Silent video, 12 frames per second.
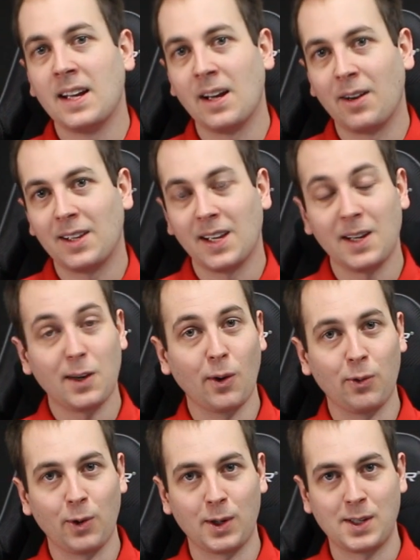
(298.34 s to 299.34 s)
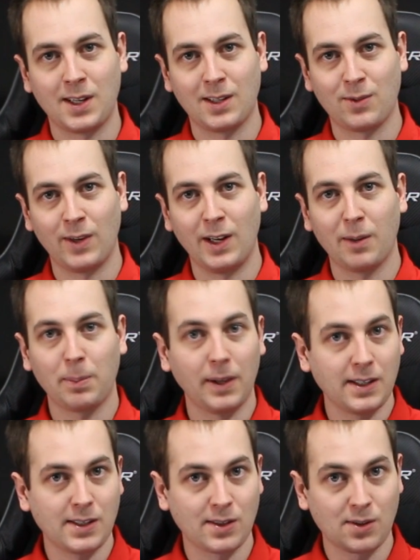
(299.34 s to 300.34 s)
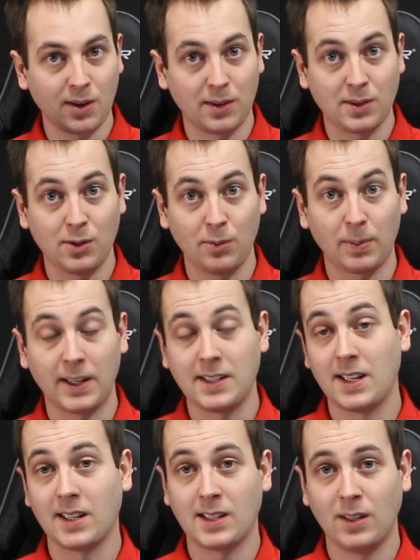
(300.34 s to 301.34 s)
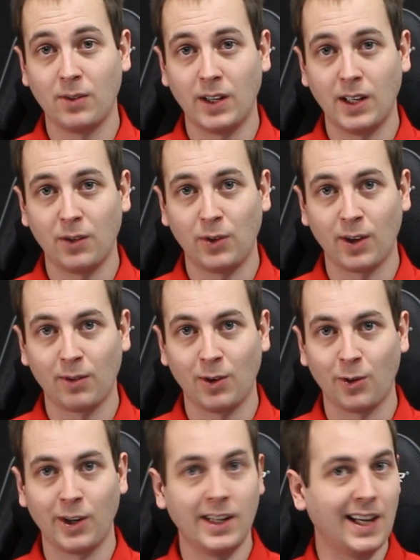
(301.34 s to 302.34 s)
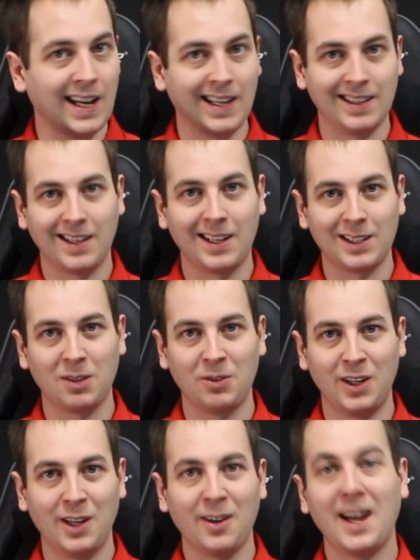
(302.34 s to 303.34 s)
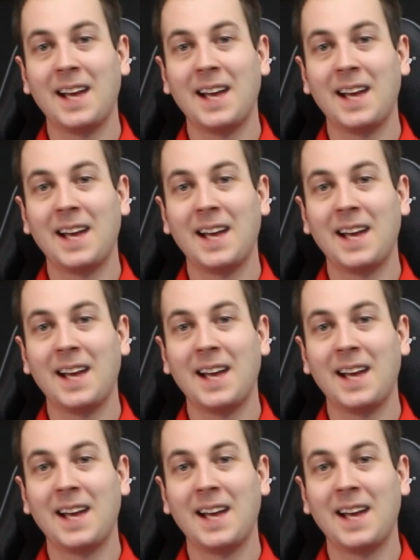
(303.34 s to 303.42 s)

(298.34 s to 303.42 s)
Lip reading: Now I thank you all for watching this video. Please subscribe to Playtech TV if you haven't already, and like the video.